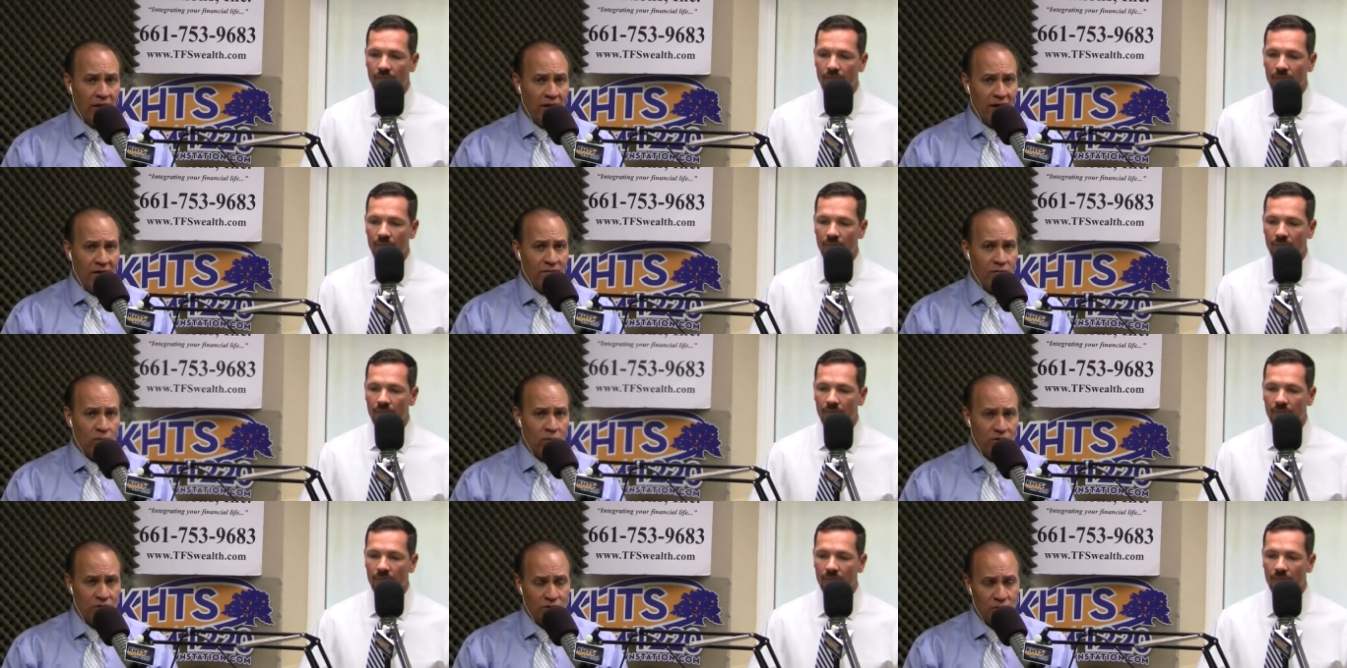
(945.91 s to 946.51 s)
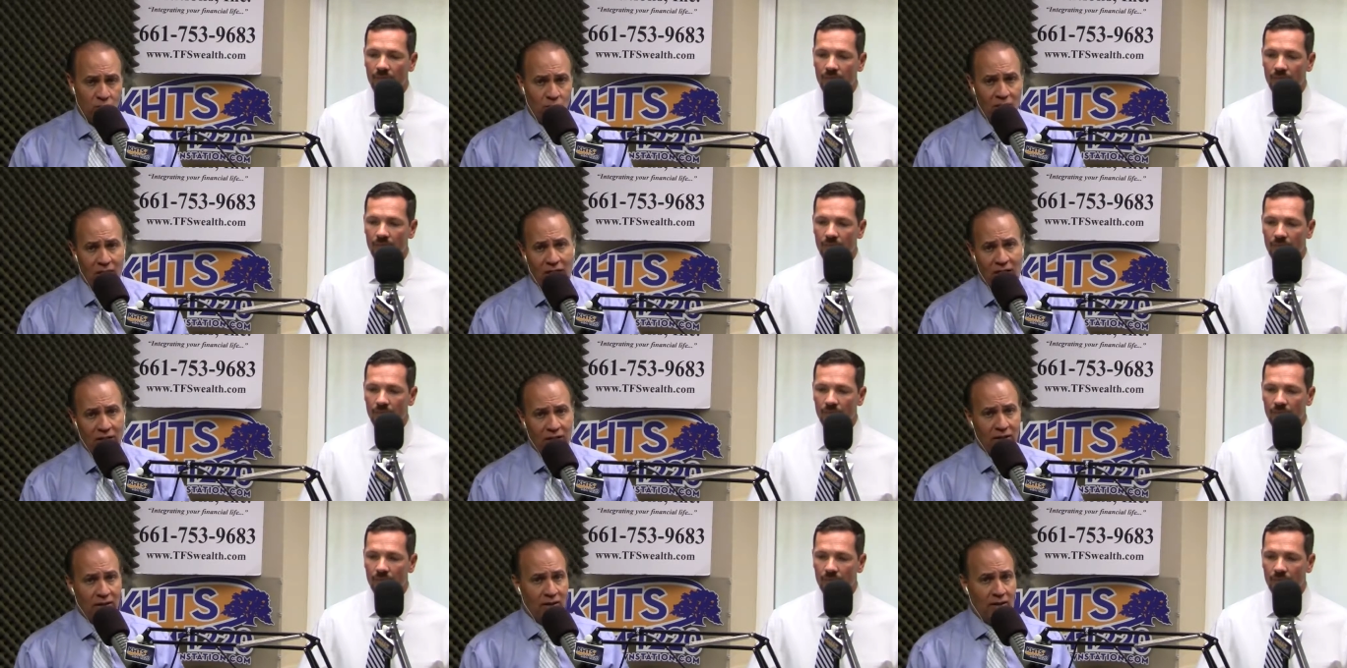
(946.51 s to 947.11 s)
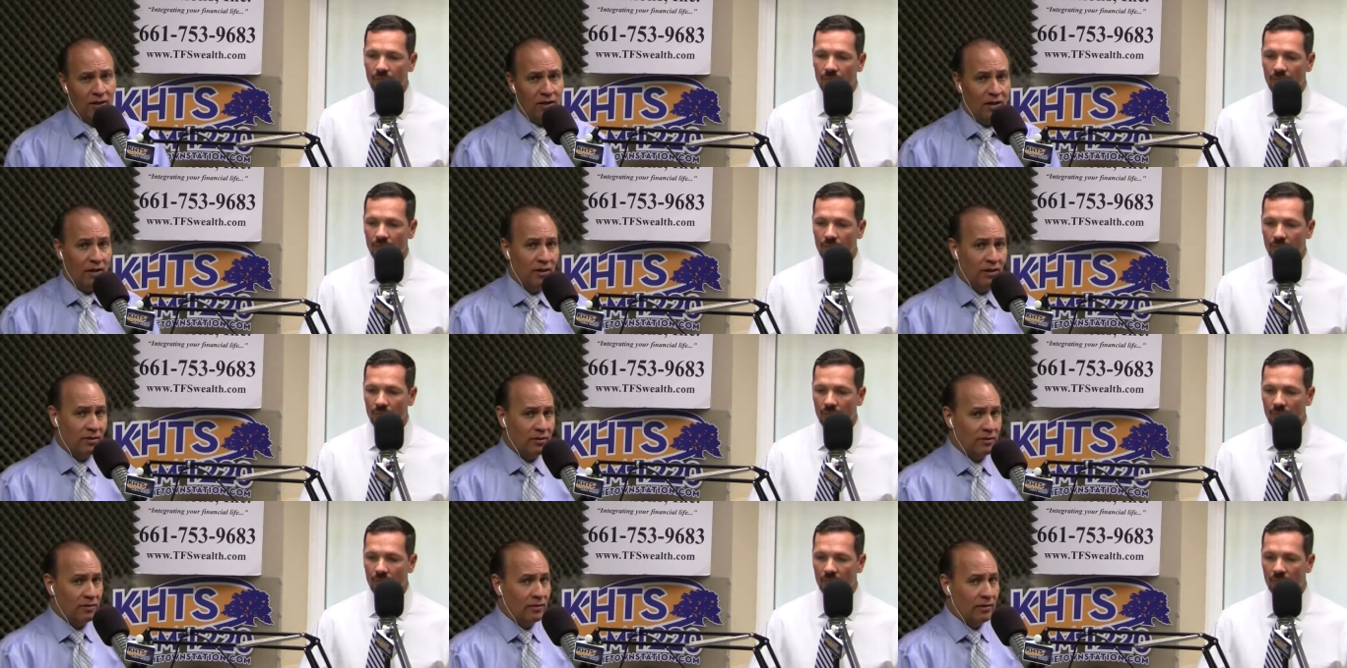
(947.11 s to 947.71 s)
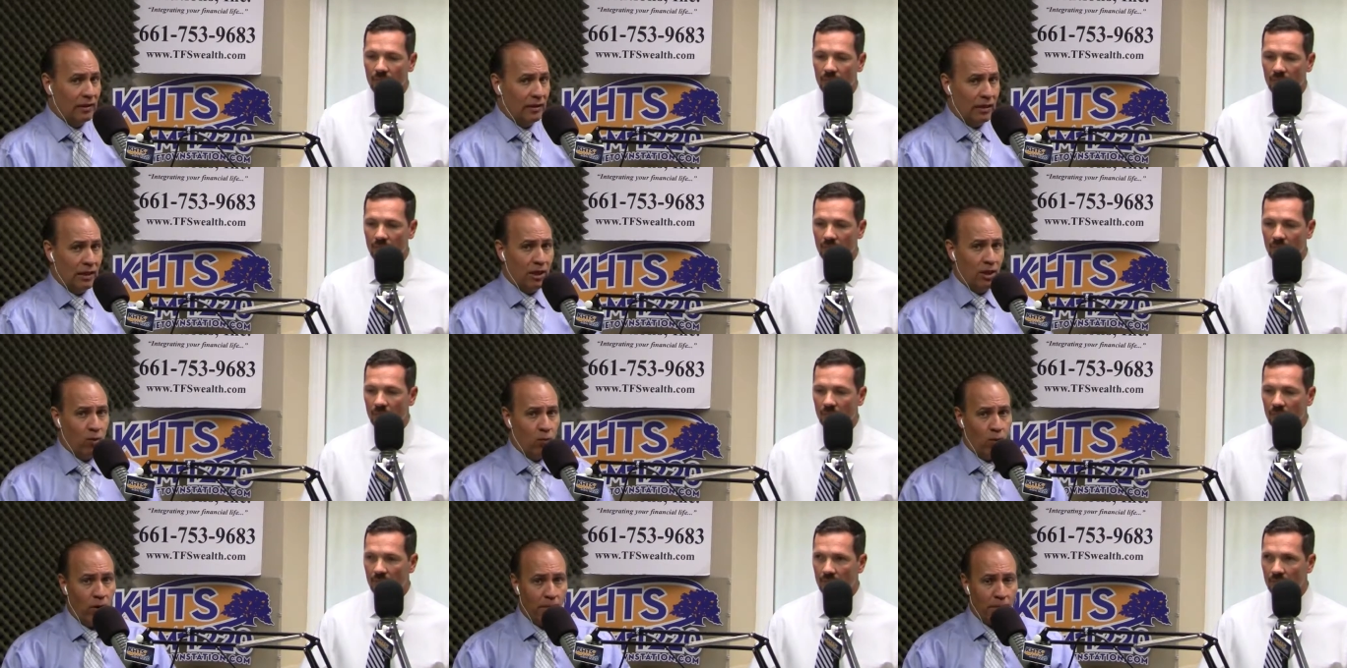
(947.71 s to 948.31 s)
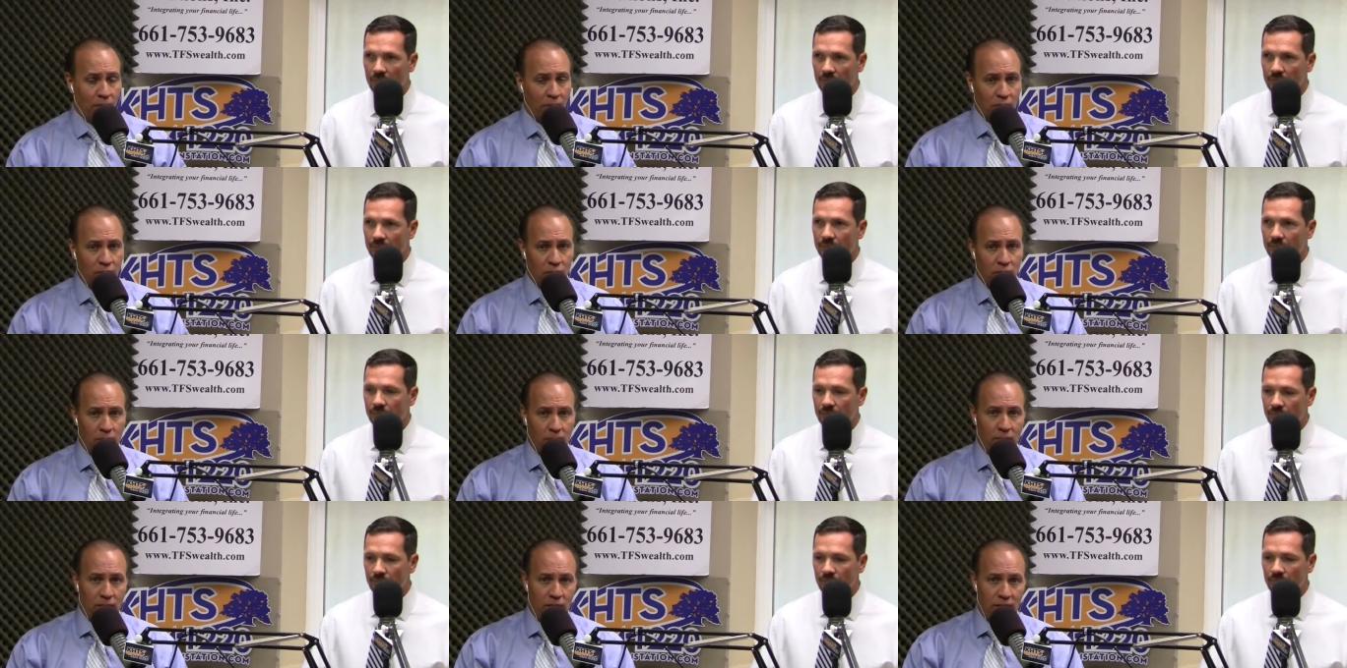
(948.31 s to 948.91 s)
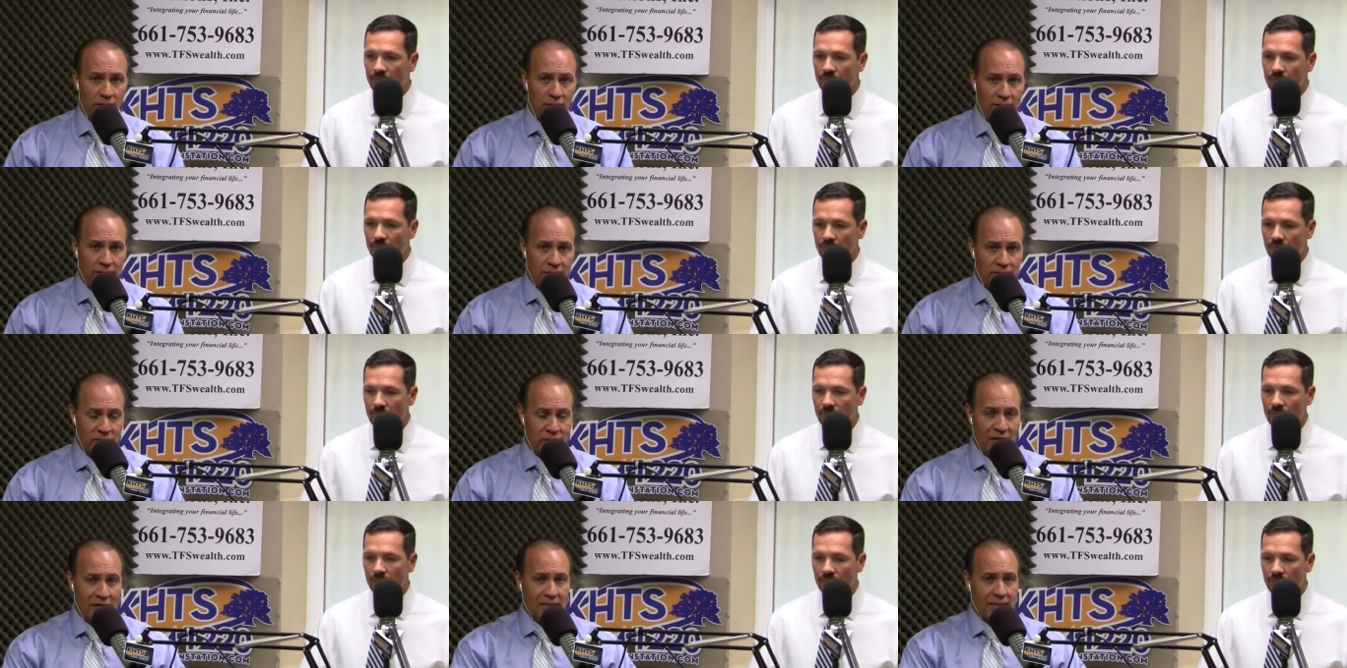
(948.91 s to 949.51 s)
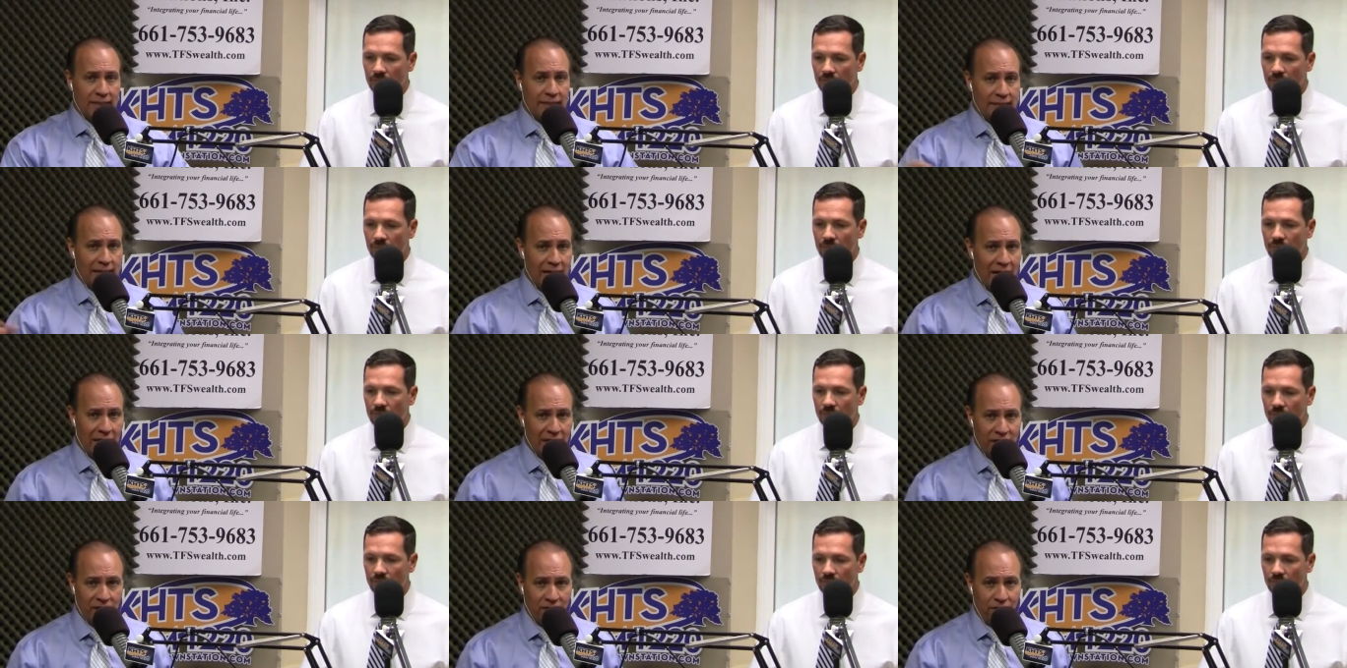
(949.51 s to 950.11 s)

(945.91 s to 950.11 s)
Speaker 1: every once in a while. Uh, you know one political party that decides to tax